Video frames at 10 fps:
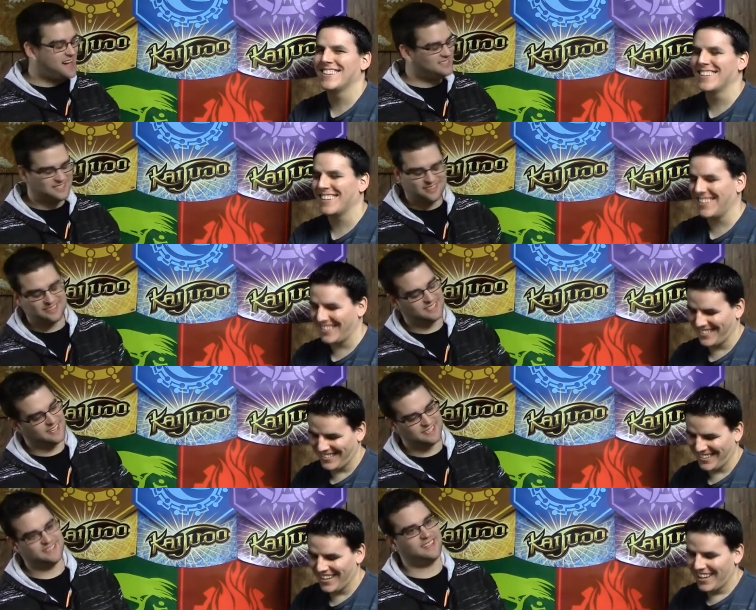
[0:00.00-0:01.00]
Speaker 1: I still say
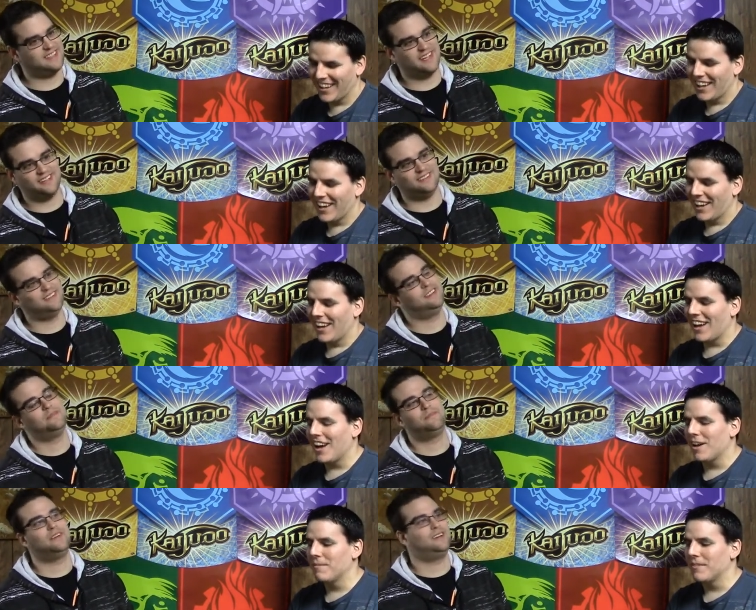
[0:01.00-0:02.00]
it's not that good.
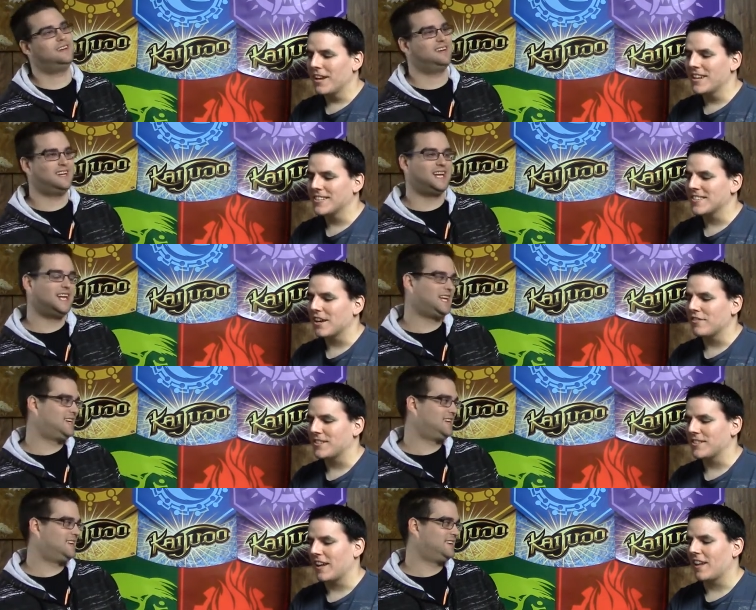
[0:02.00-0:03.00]
Speaker 2: Um, but. in itself,
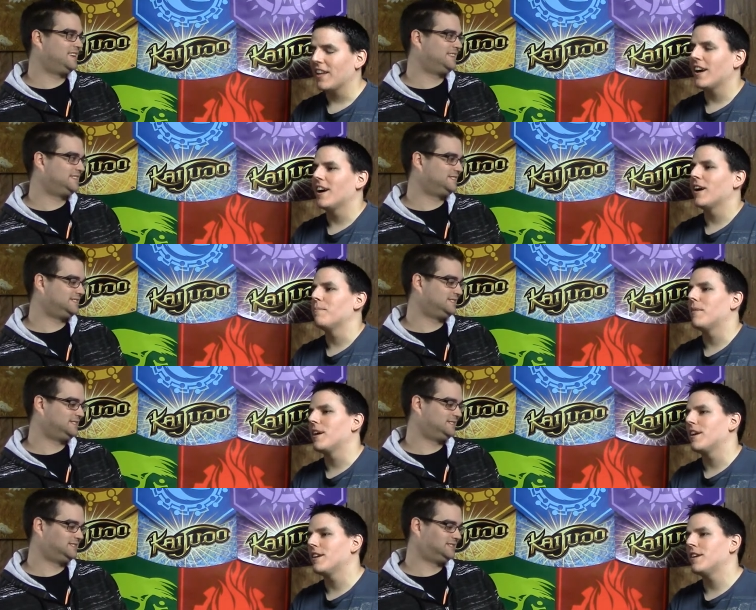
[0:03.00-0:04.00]
it's not. Uh,
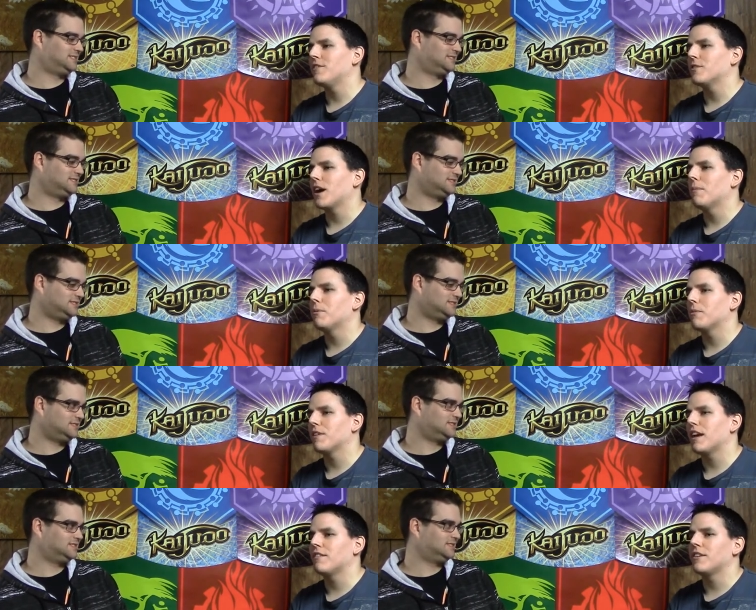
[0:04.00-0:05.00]
but if you combo with
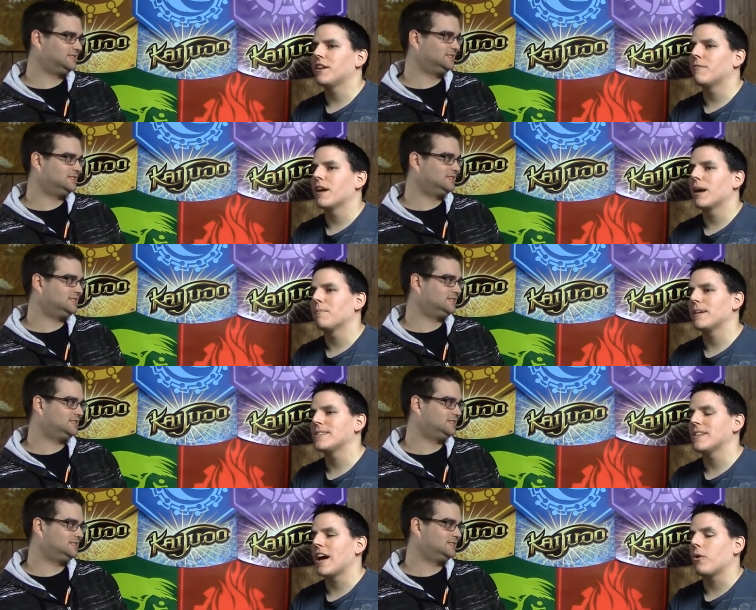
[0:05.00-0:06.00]
Haven and Ramp, it's
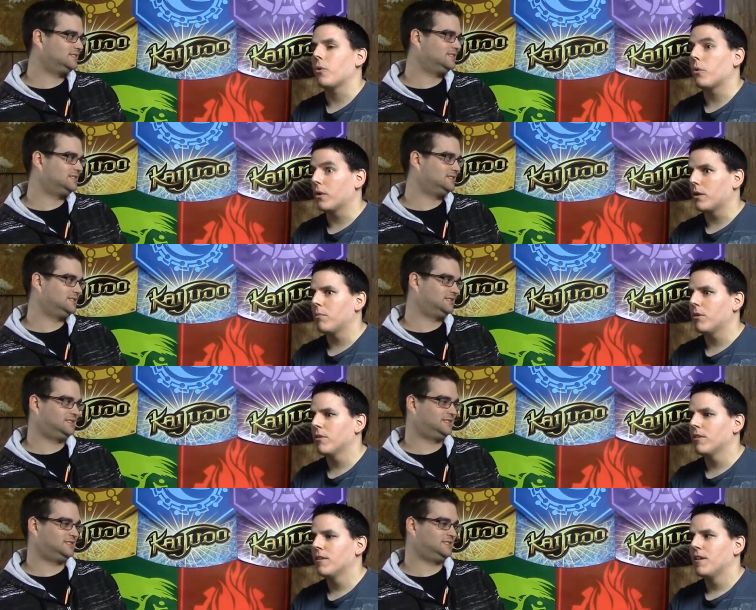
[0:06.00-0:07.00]
not horrible,
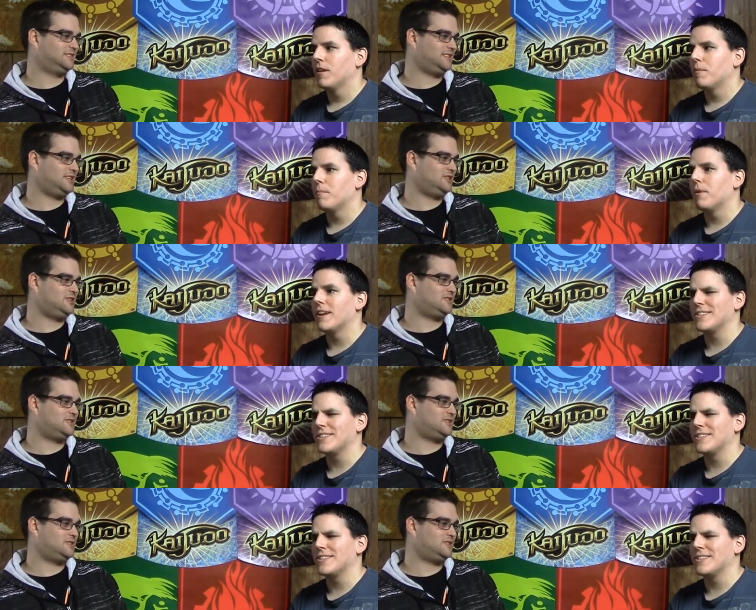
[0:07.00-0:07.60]
it's but just,